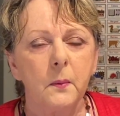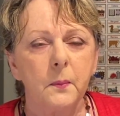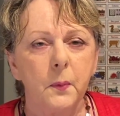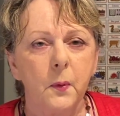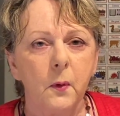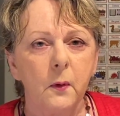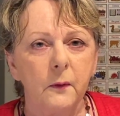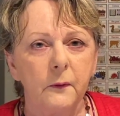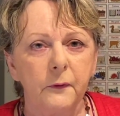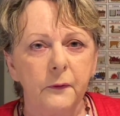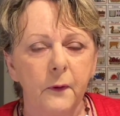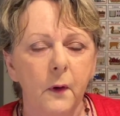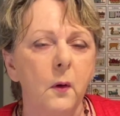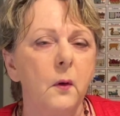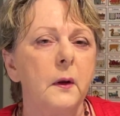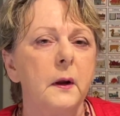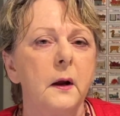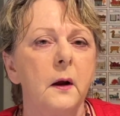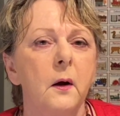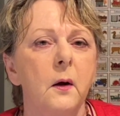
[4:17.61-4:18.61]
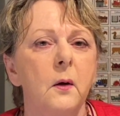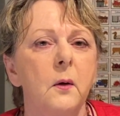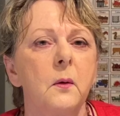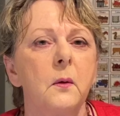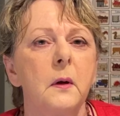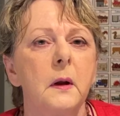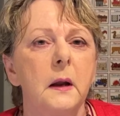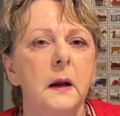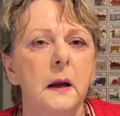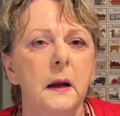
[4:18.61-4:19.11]
portfolio
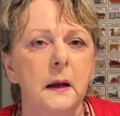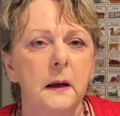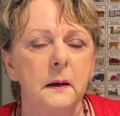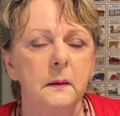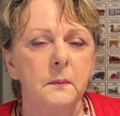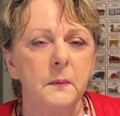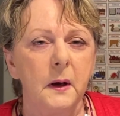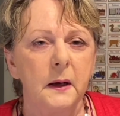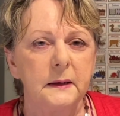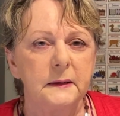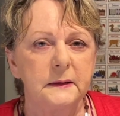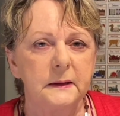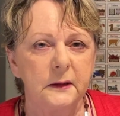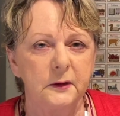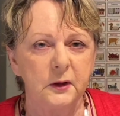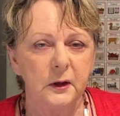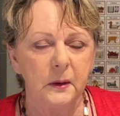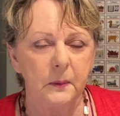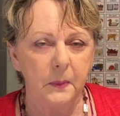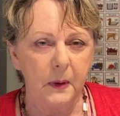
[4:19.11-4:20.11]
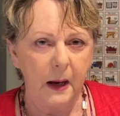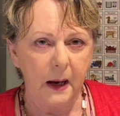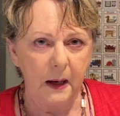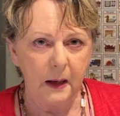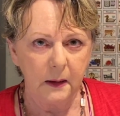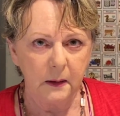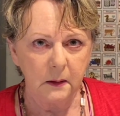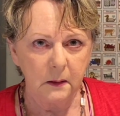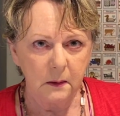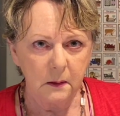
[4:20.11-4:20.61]
in my stitching
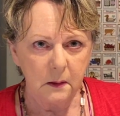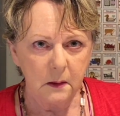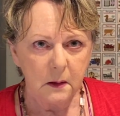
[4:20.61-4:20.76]
bag.